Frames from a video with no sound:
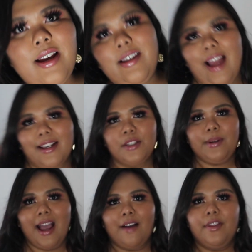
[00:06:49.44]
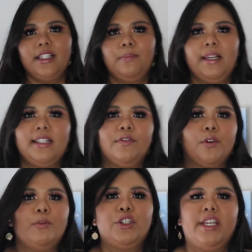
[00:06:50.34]
Next we have this piece
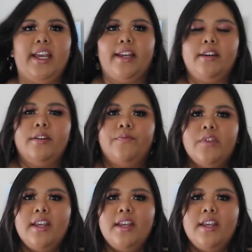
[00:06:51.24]
from Shein.